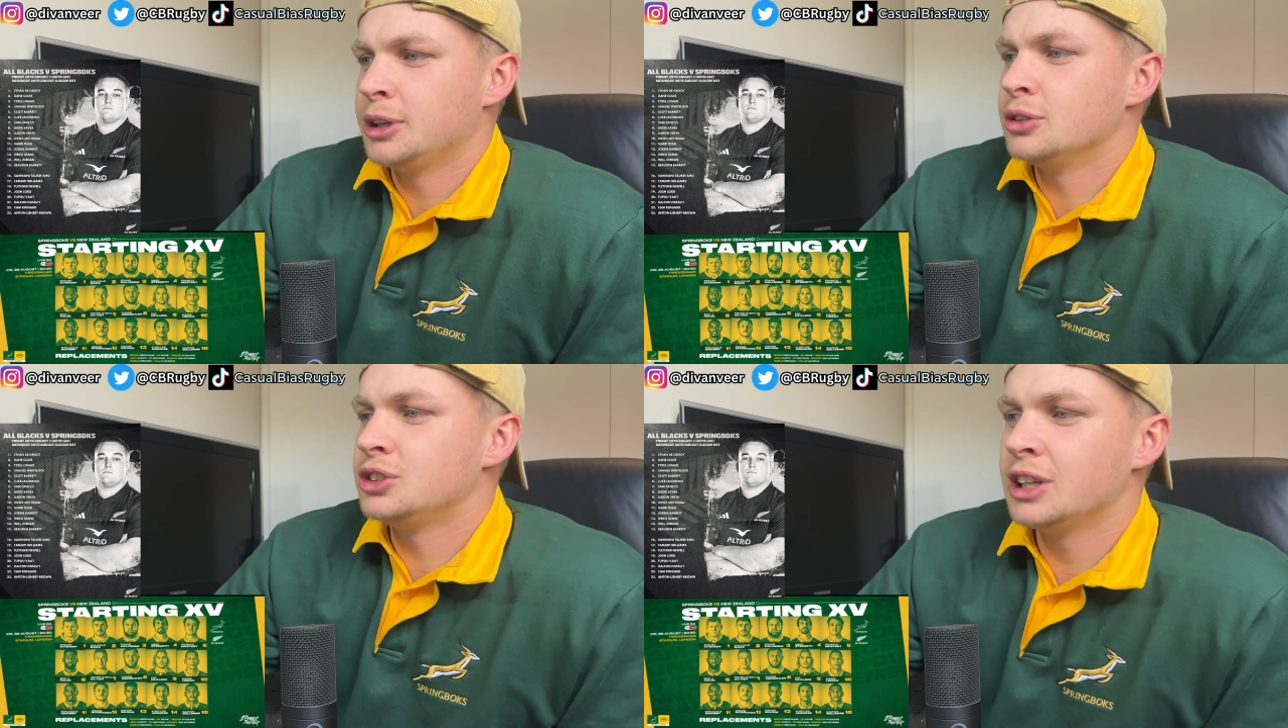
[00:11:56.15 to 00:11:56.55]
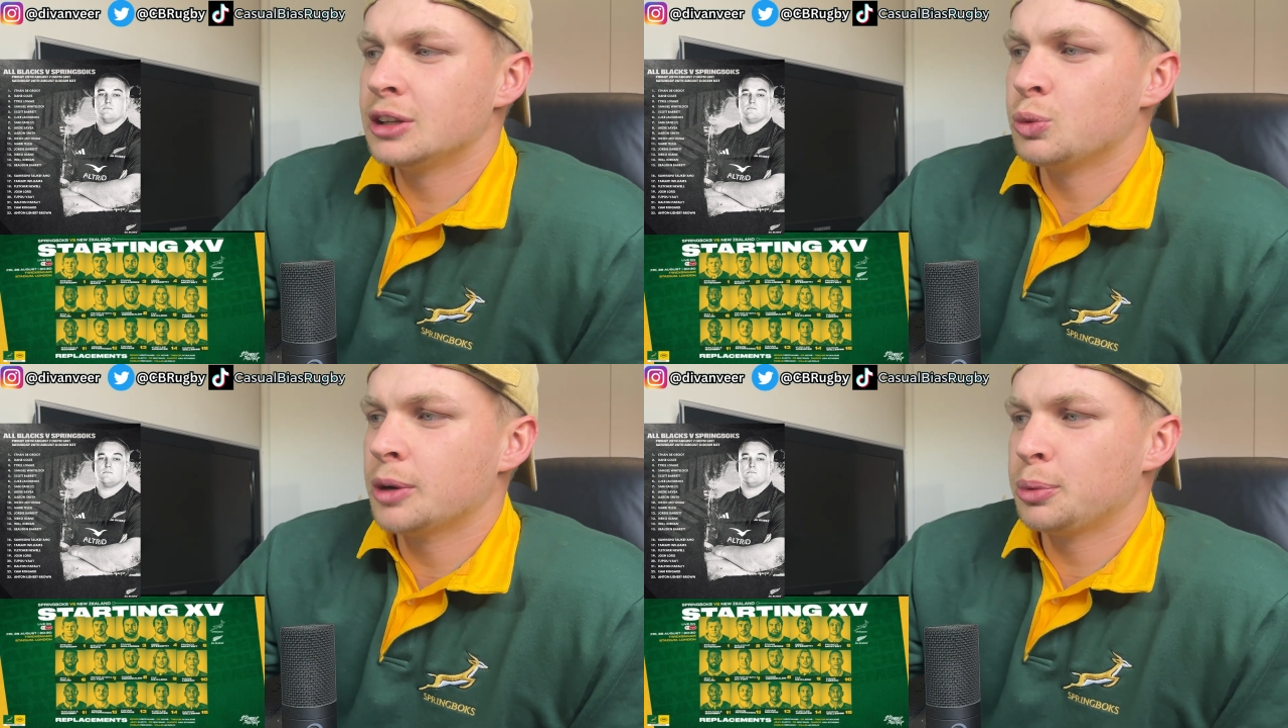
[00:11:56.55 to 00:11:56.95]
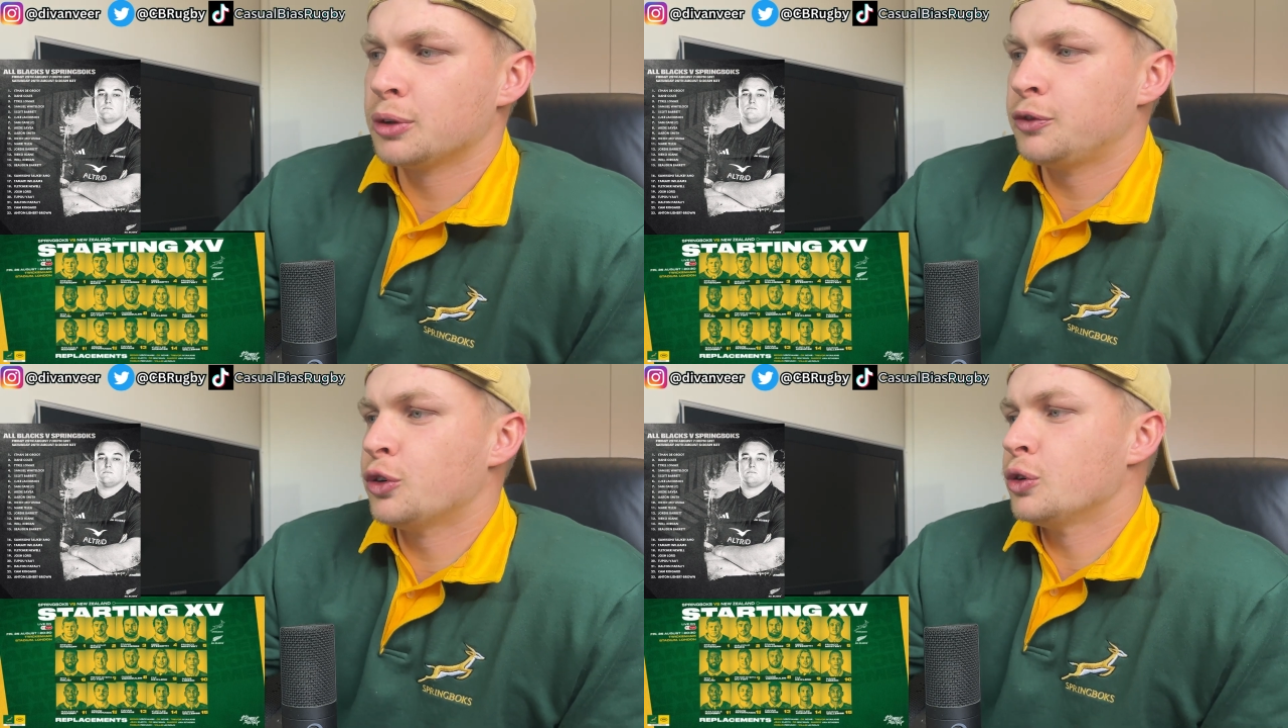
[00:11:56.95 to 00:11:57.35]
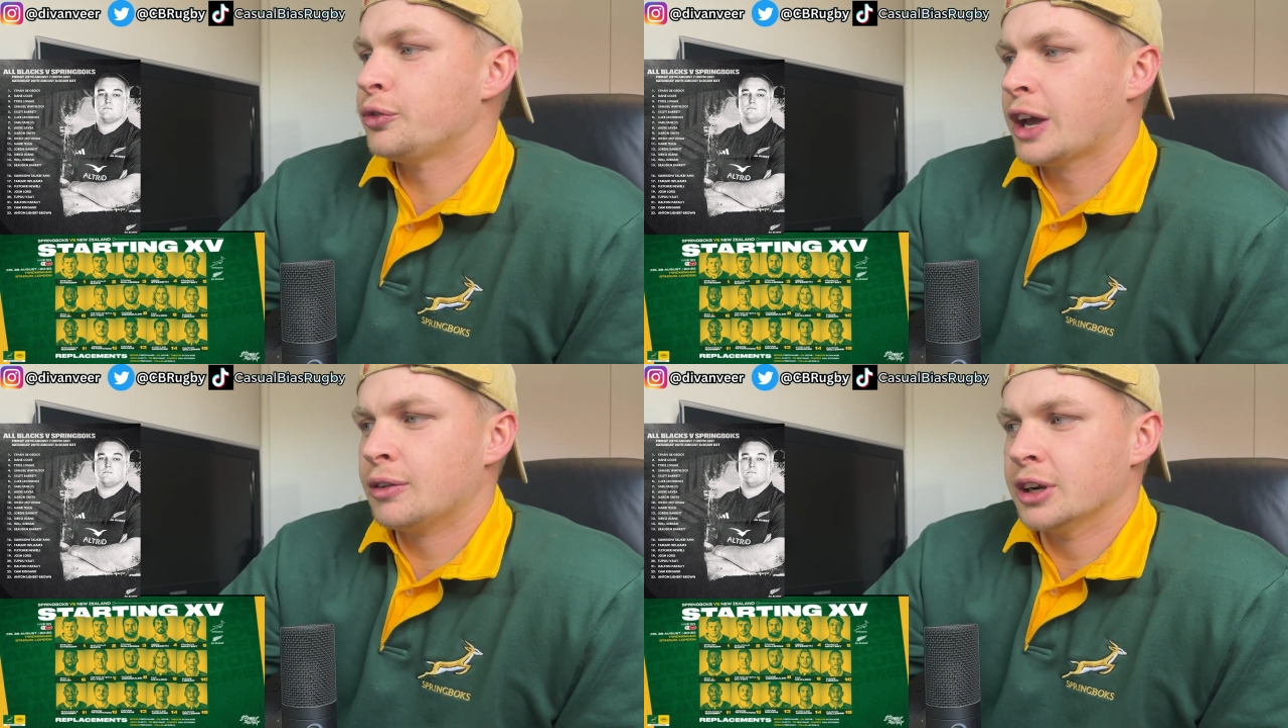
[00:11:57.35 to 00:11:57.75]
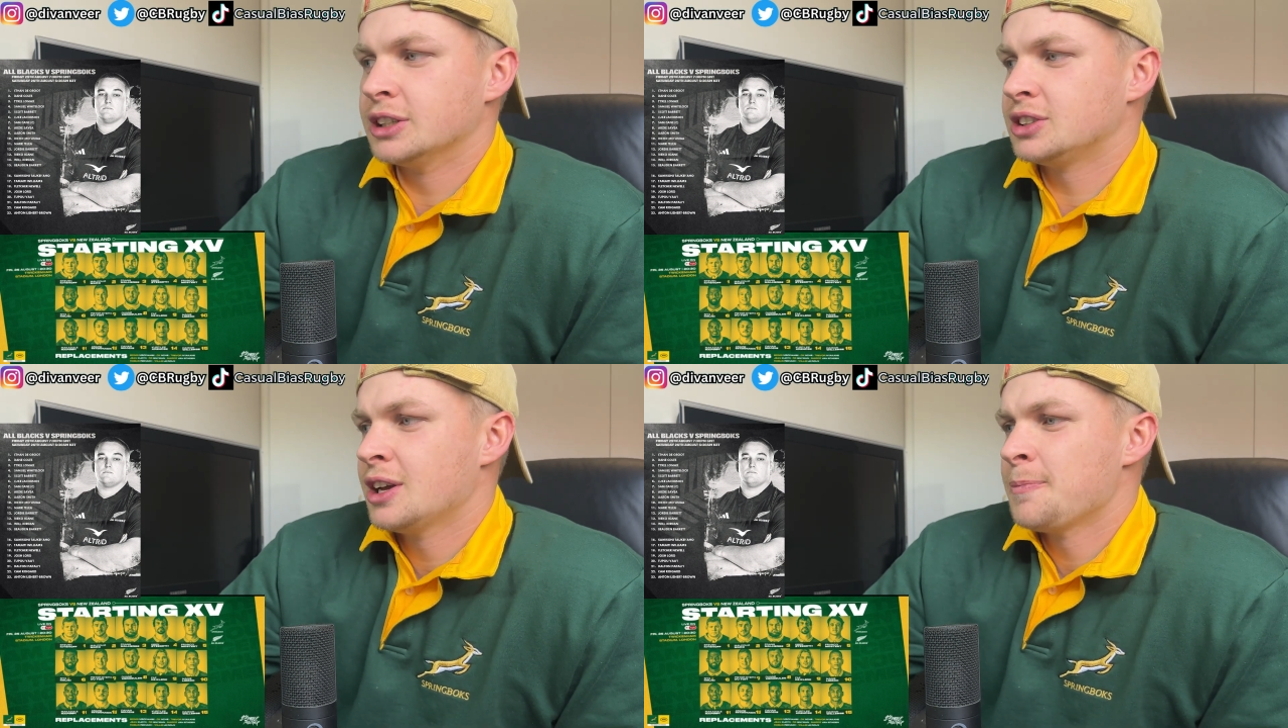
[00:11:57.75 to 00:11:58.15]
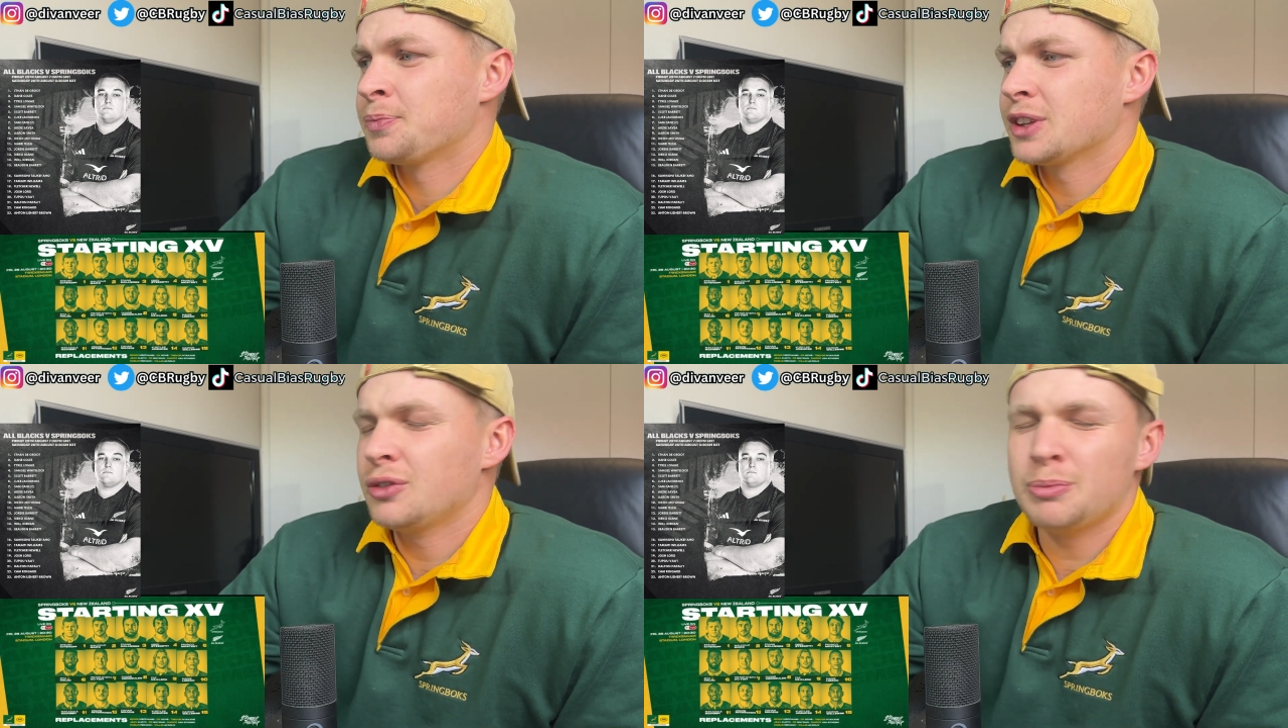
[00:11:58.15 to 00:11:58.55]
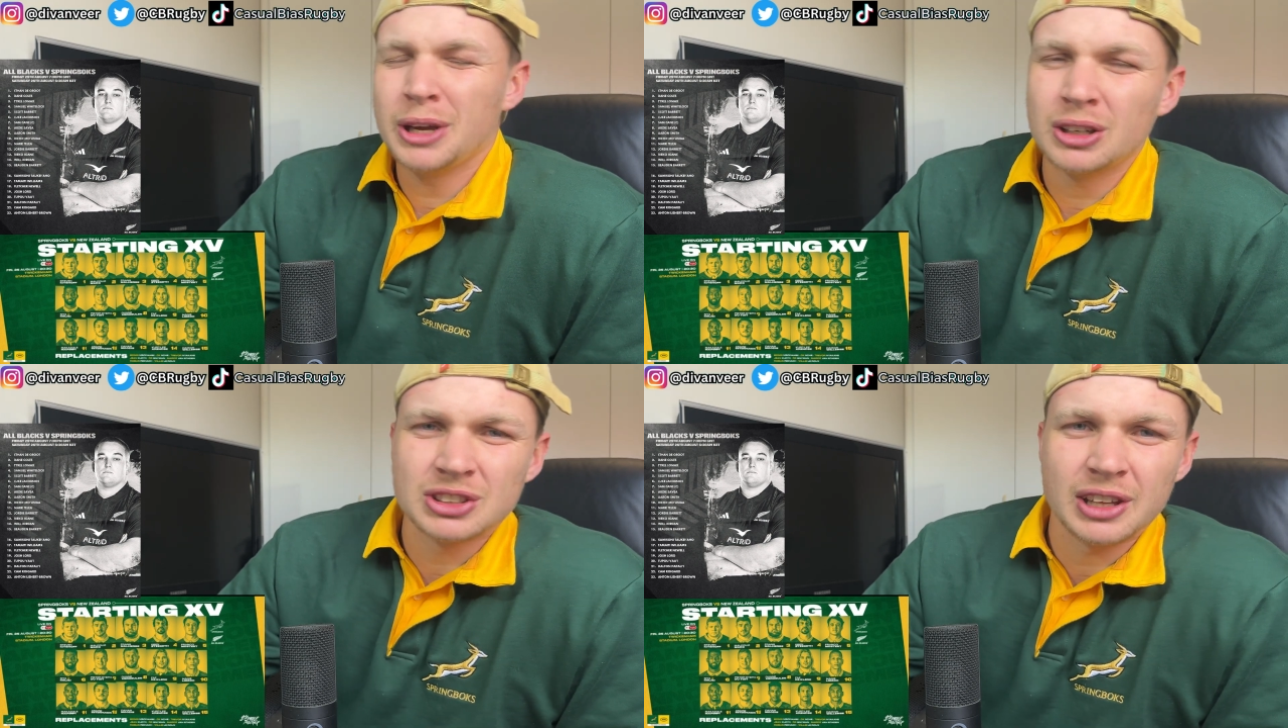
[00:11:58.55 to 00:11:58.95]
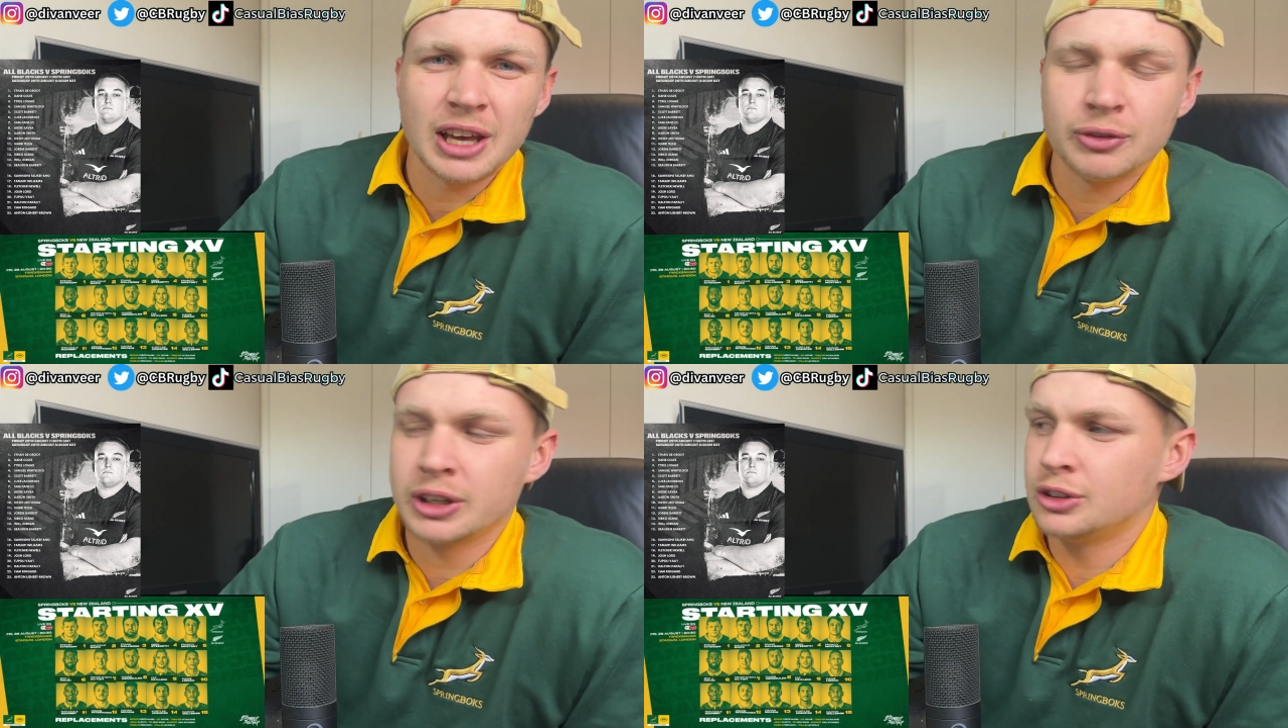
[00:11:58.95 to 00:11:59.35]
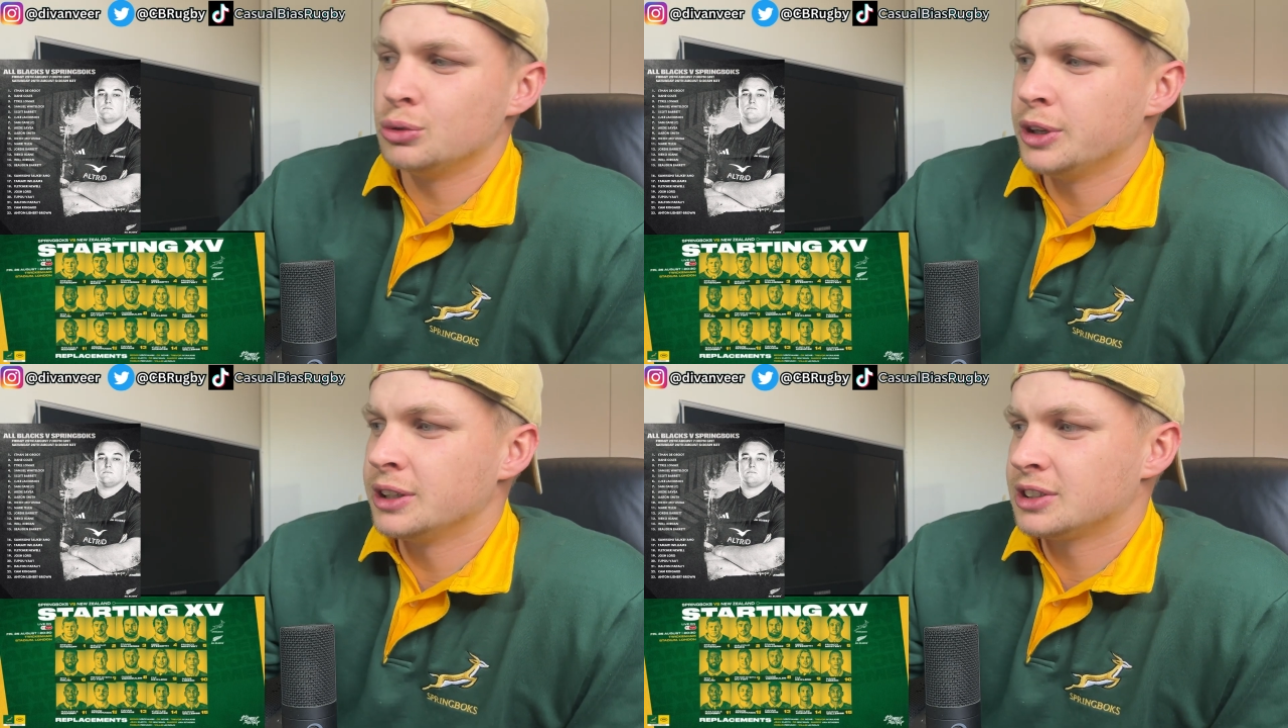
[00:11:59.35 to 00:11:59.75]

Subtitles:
New Zealand 1.4 favourites. If you bet on South Africa to win this